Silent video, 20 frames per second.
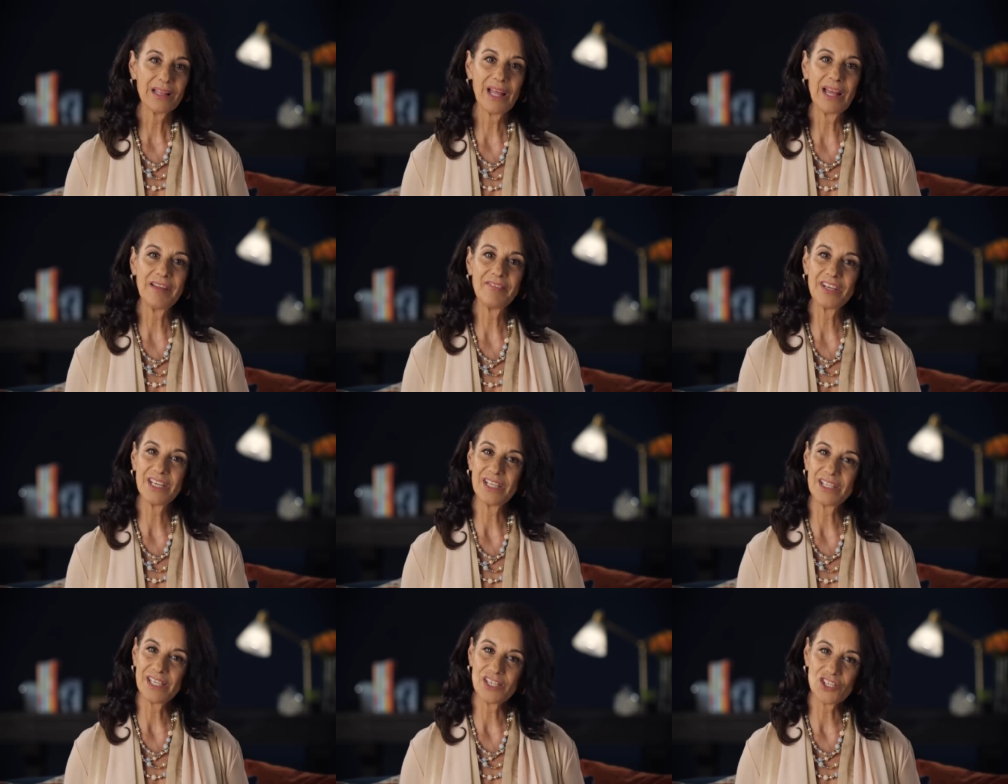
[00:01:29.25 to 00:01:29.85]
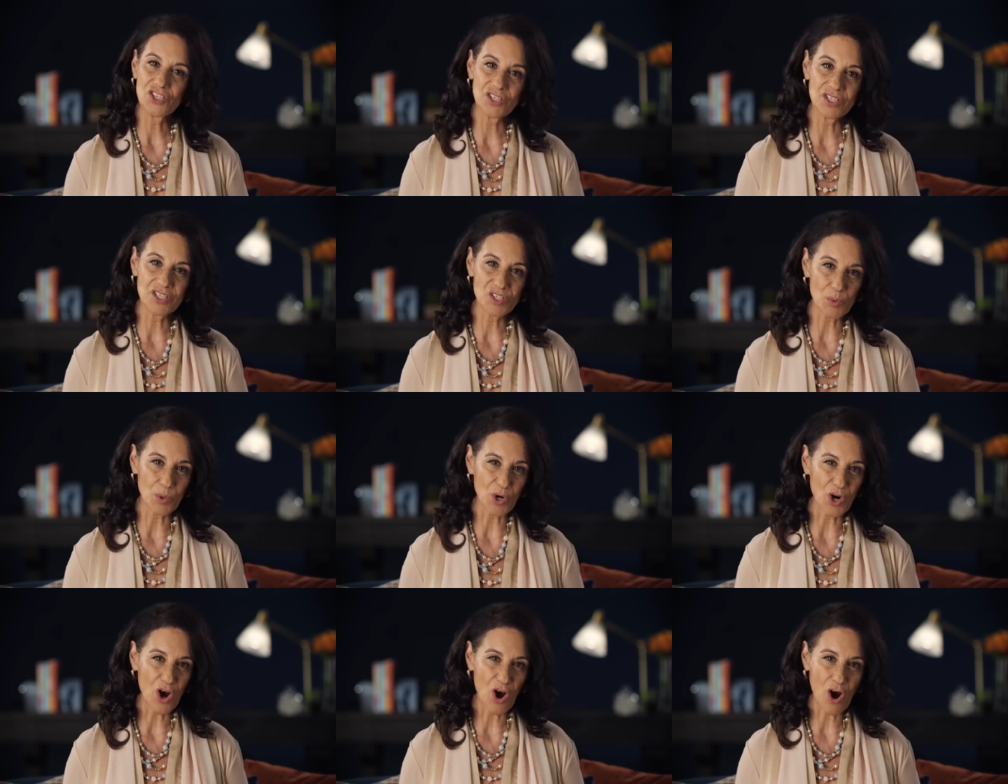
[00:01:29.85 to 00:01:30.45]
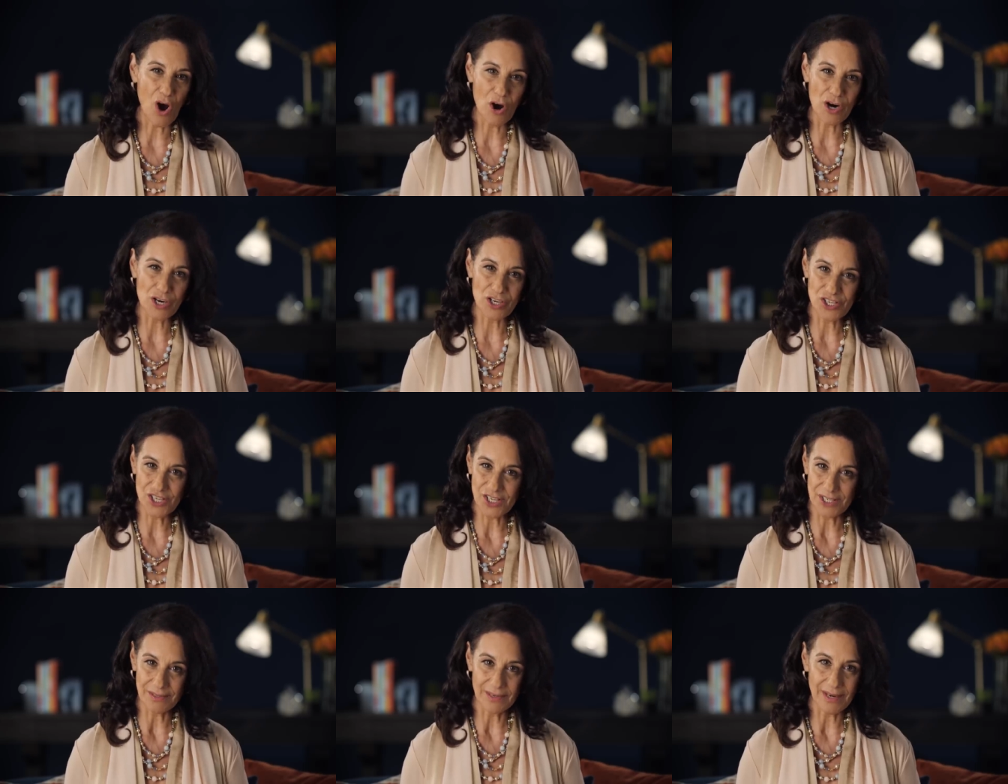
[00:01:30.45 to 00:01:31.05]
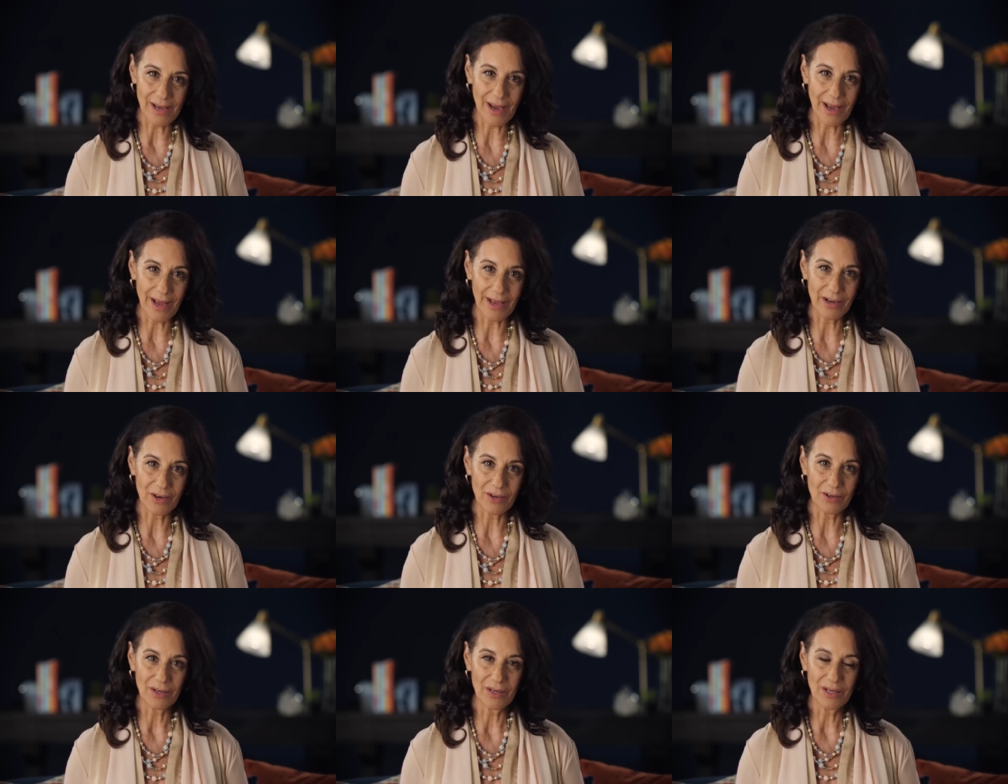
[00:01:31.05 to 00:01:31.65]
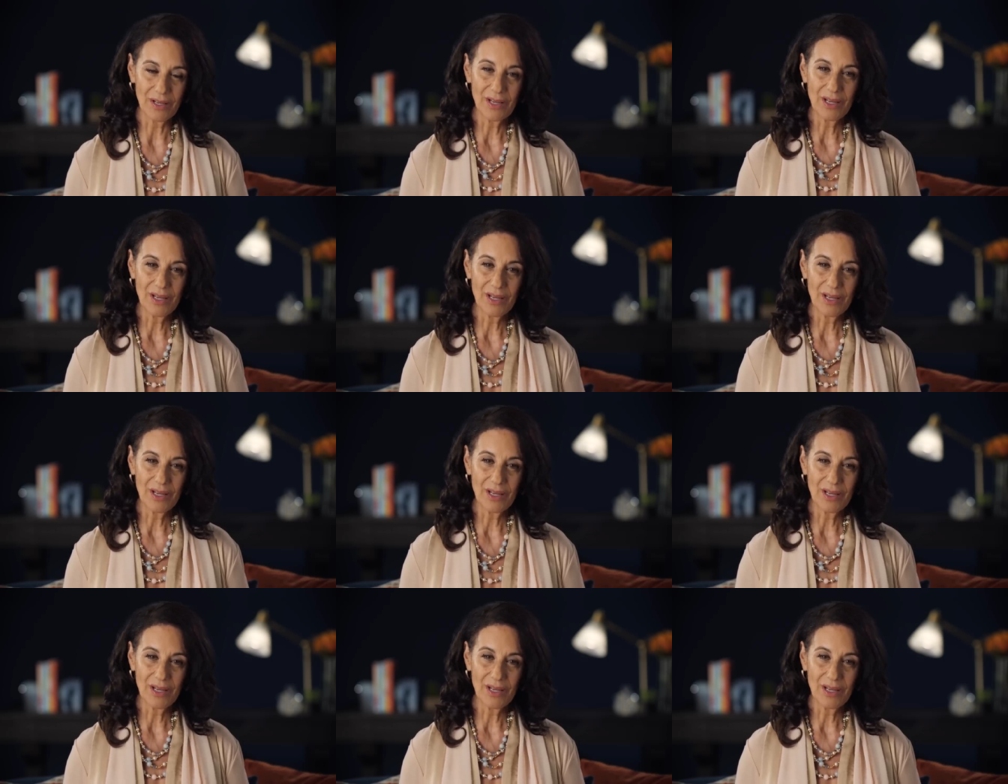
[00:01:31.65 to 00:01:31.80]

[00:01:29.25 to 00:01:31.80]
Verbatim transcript: Life conditions were harsh and dire.